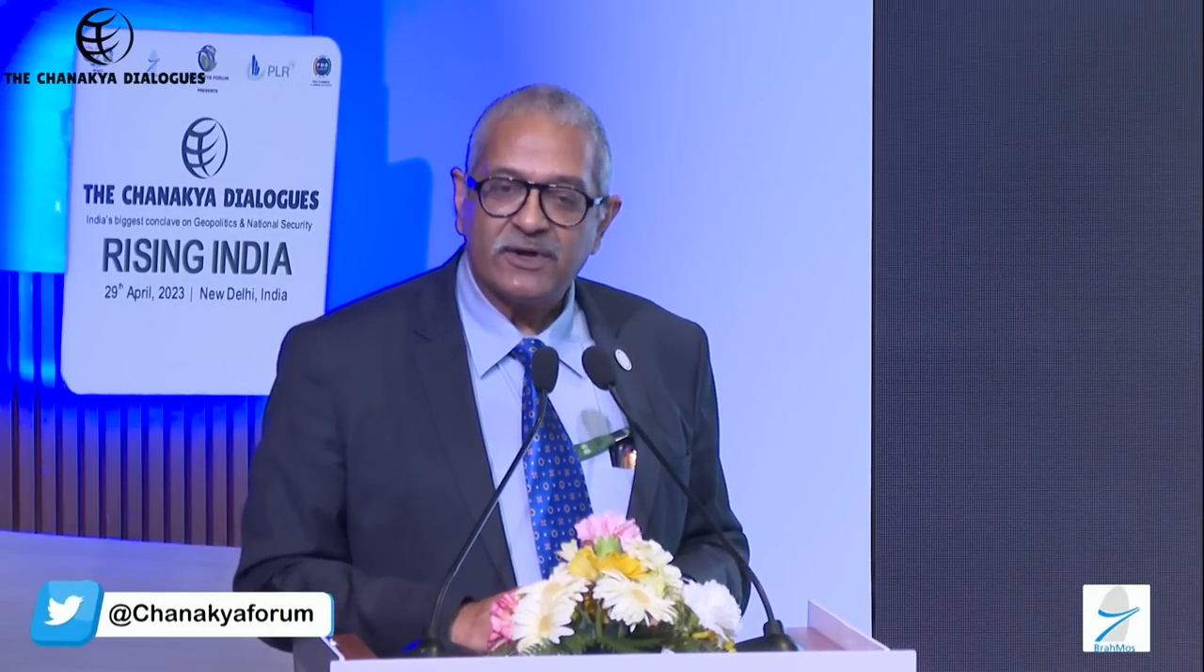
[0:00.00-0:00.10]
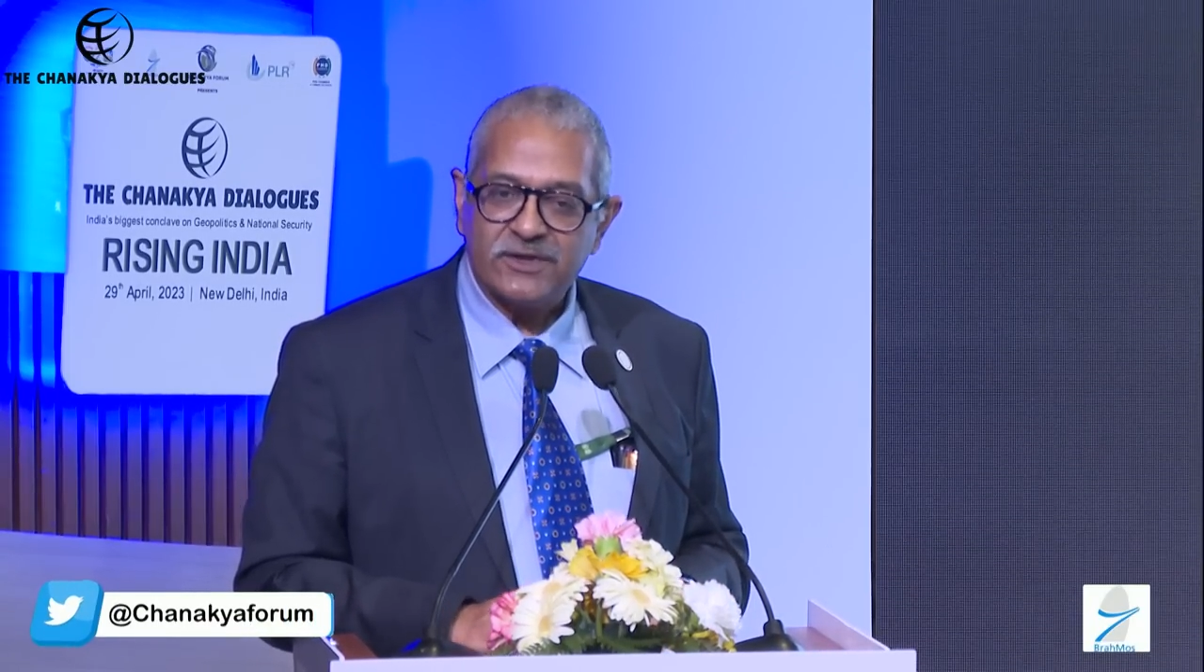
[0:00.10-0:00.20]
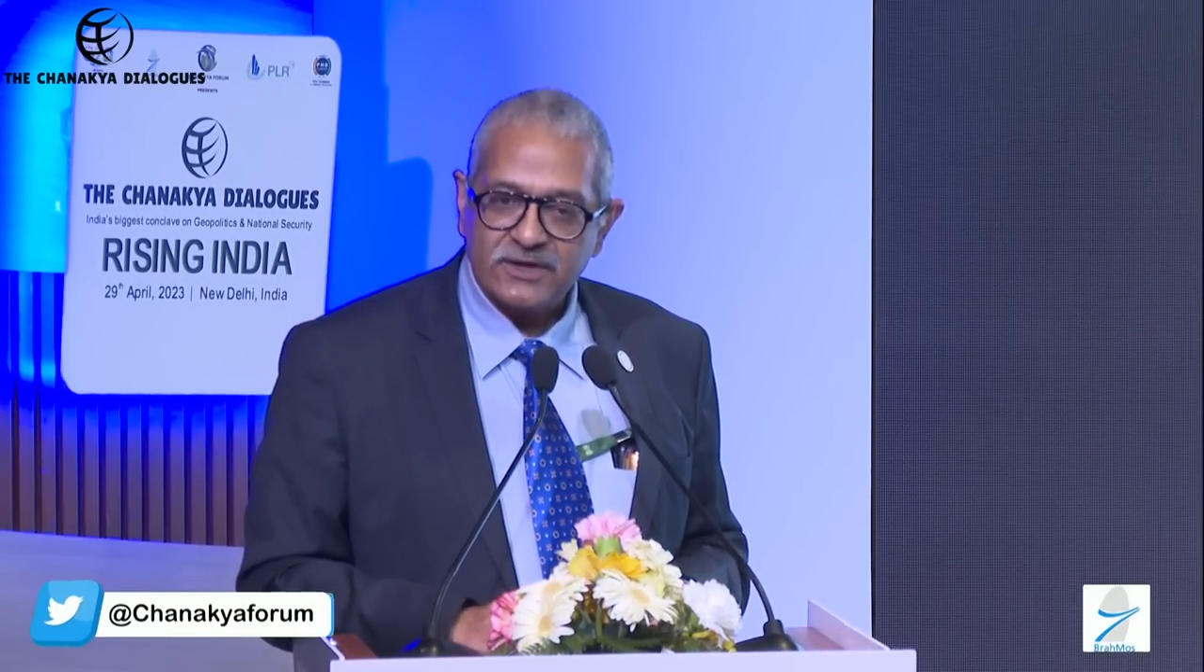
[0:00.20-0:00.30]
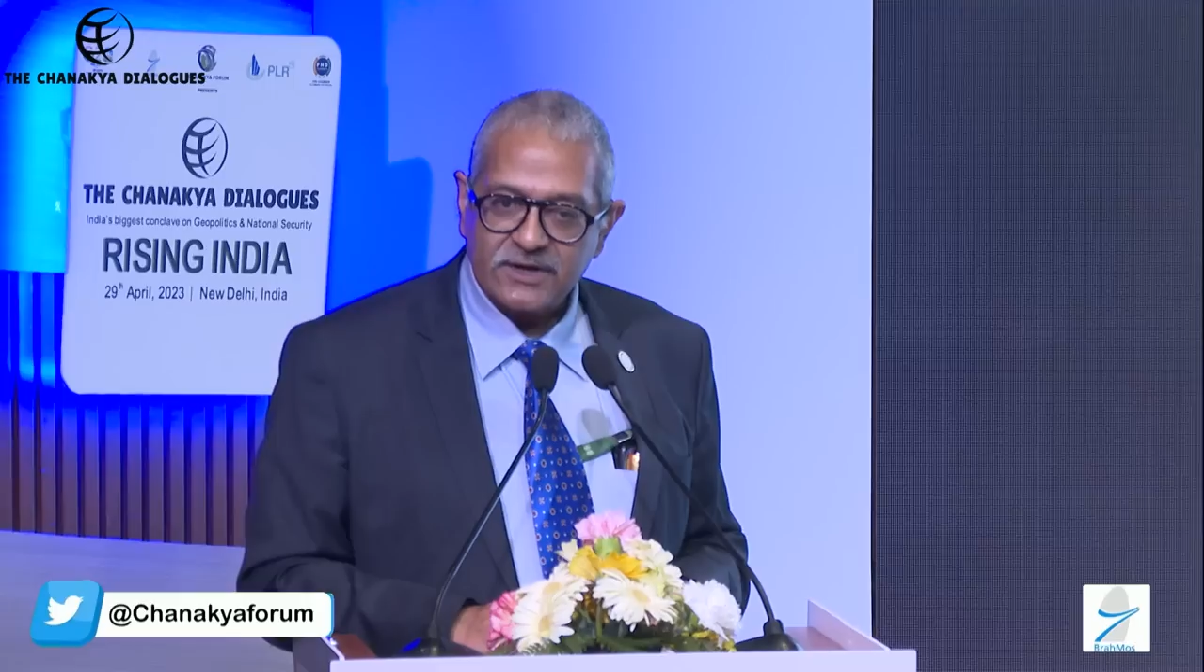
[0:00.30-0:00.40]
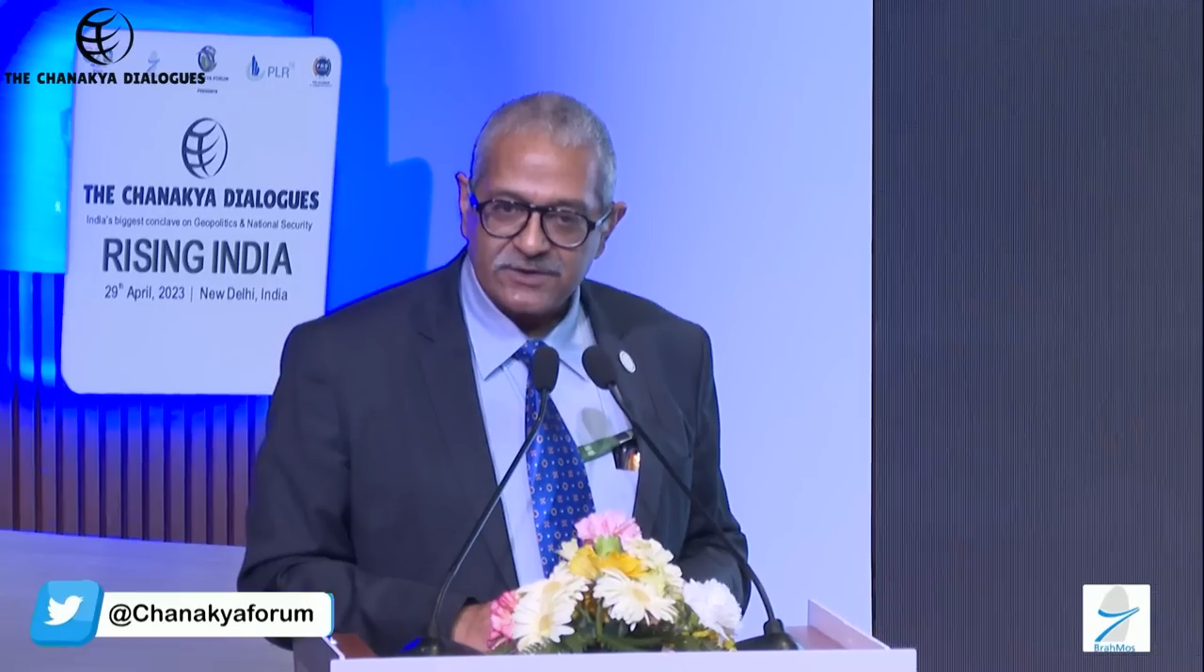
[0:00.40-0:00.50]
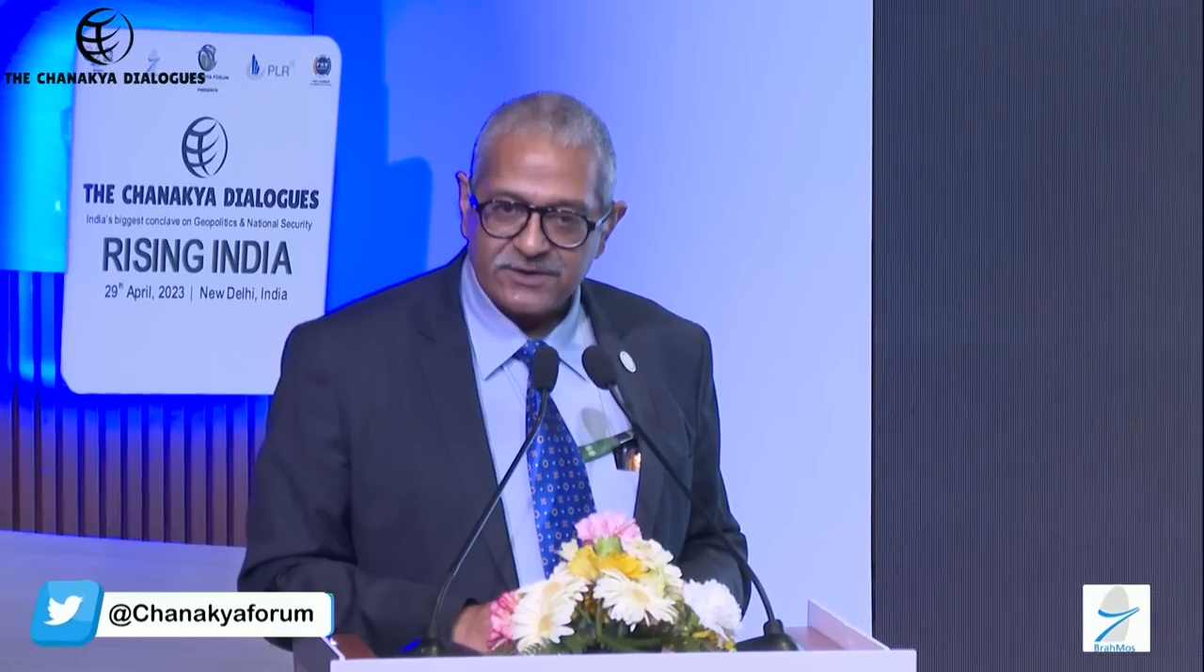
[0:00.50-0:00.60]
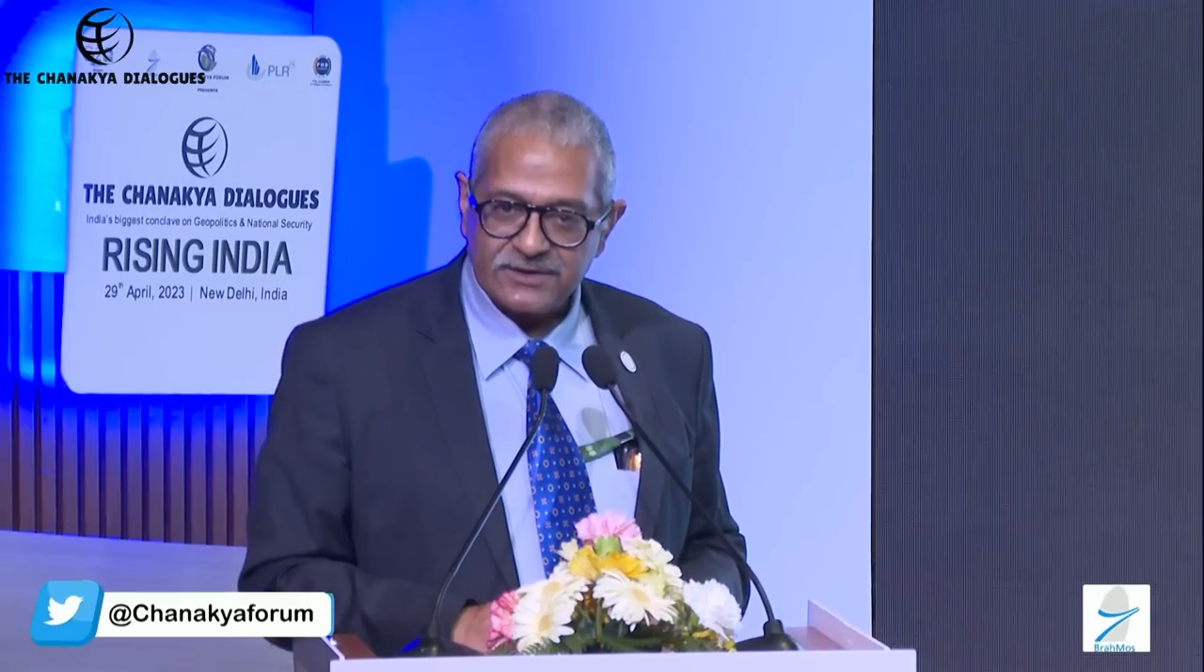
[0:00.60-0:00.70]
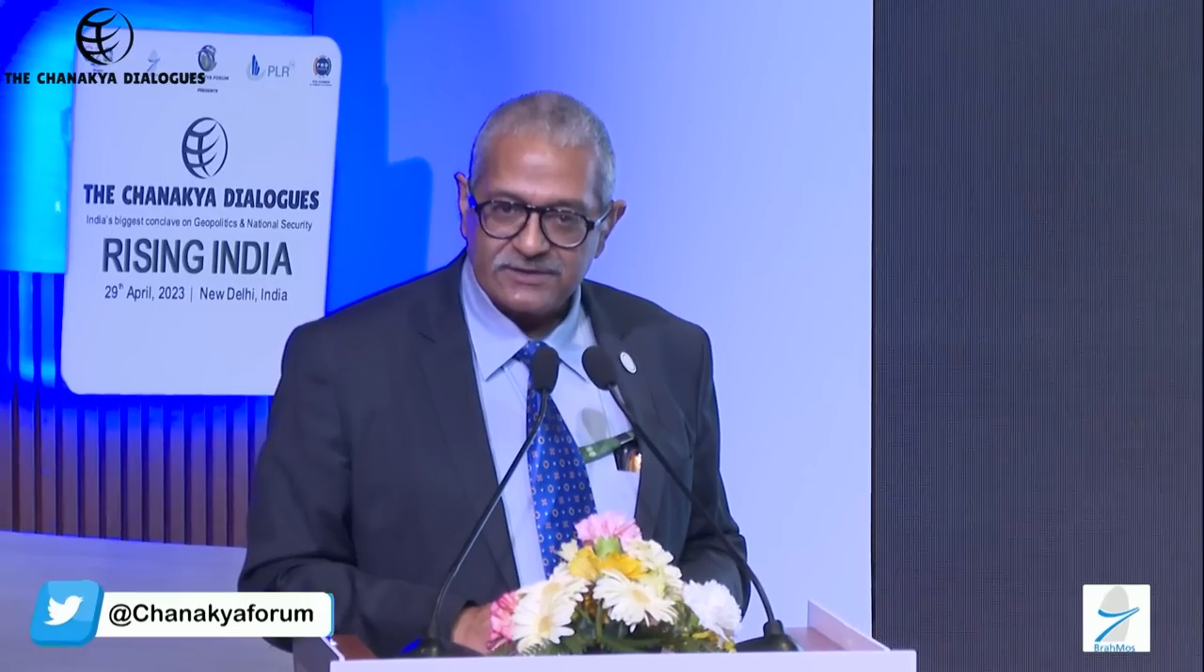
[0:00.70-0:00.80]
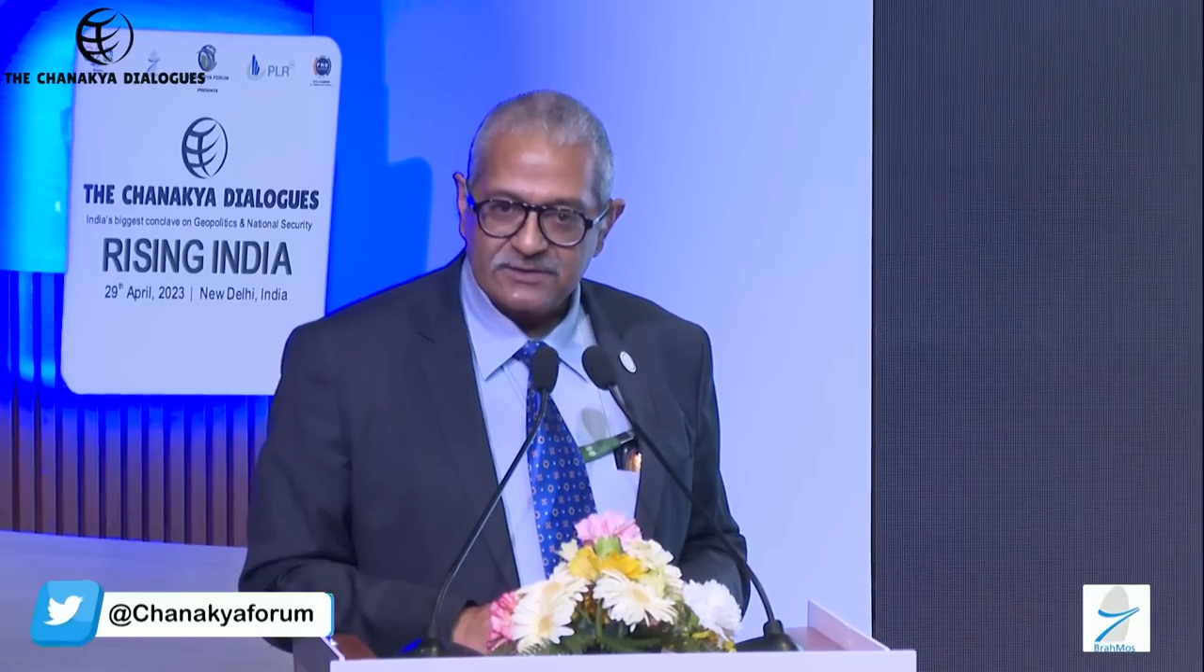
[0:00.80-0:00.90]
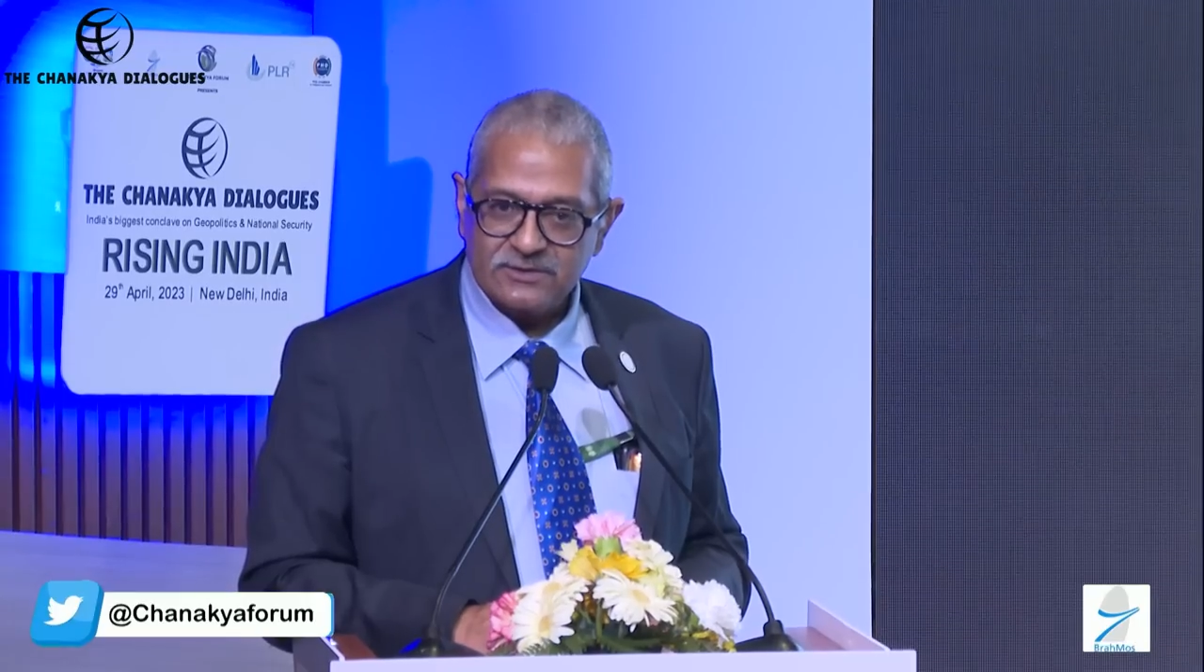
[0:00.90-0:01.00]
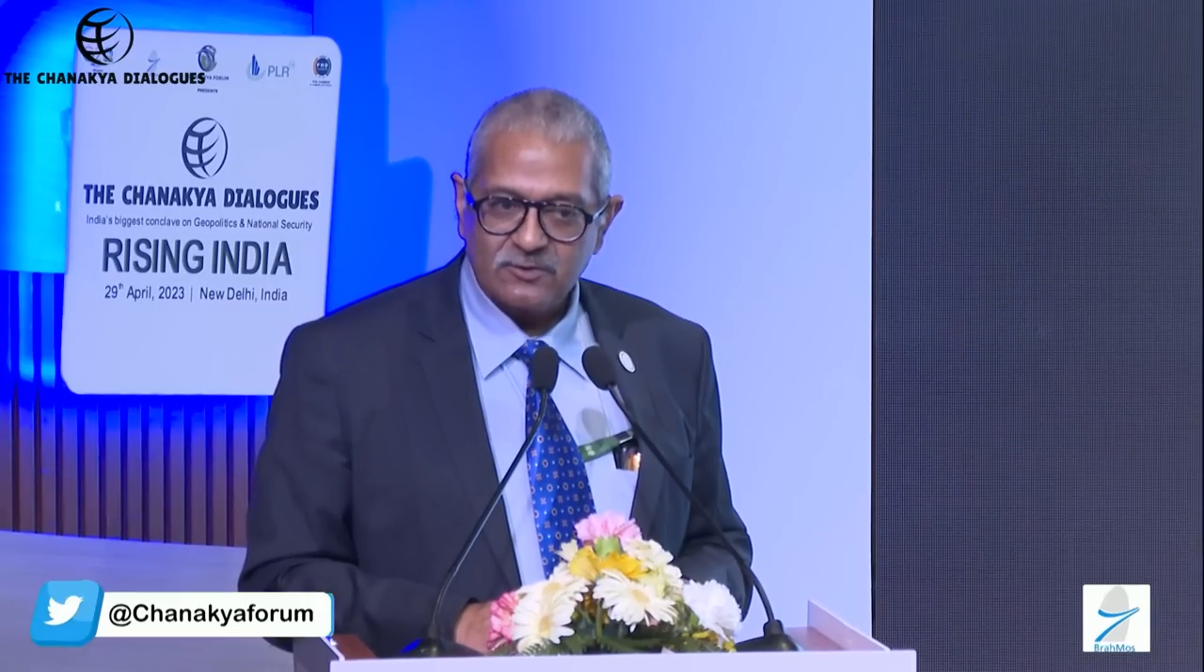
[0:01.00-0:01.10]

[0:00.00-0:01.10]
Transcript: other countries